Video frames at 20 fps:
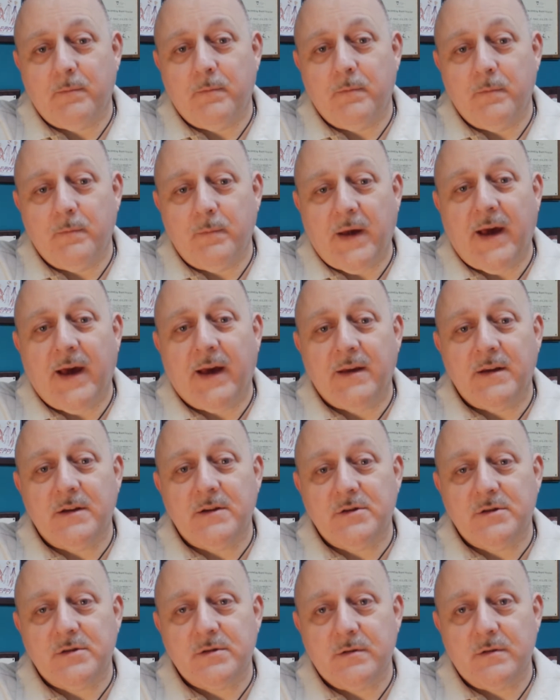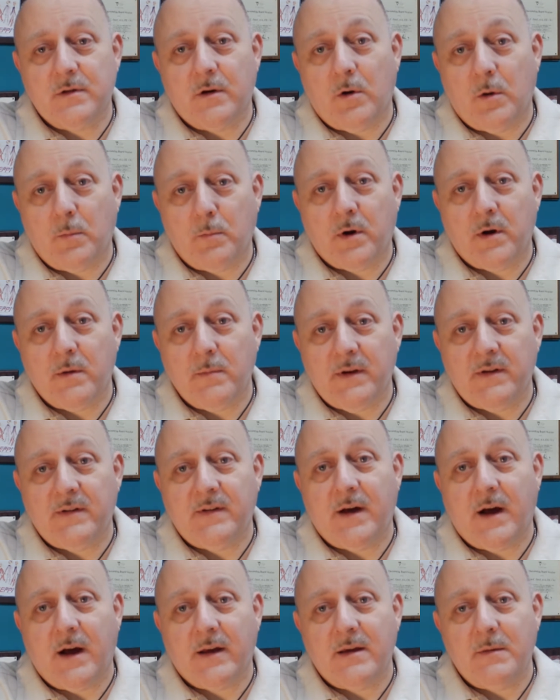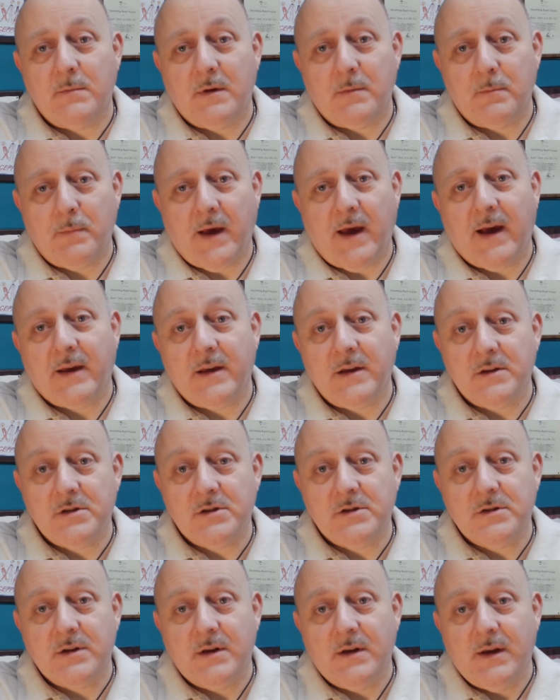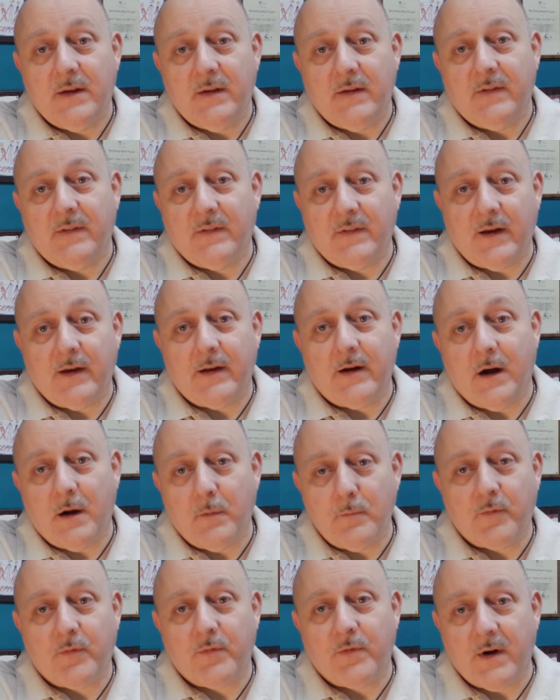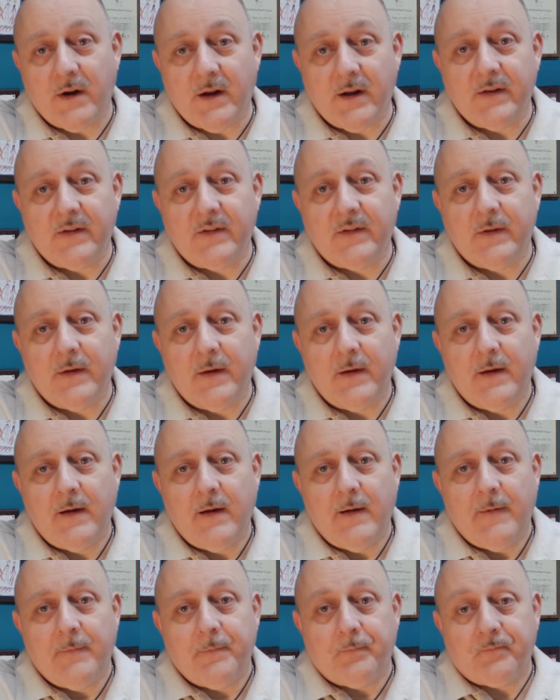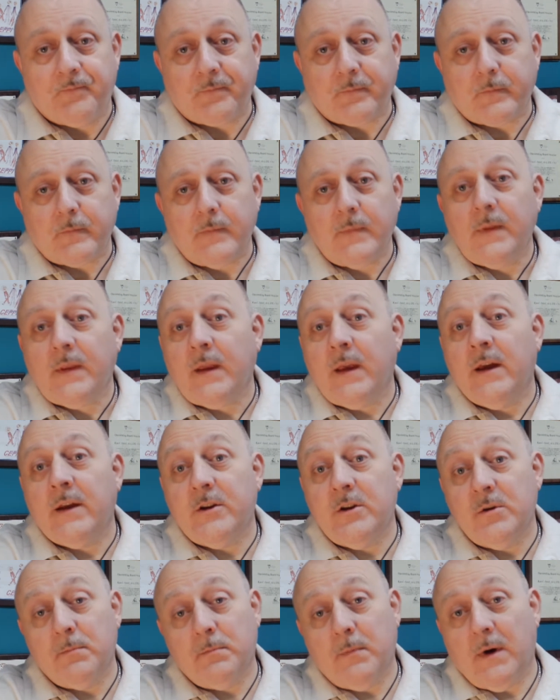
package, the whole permit document package set up front. And you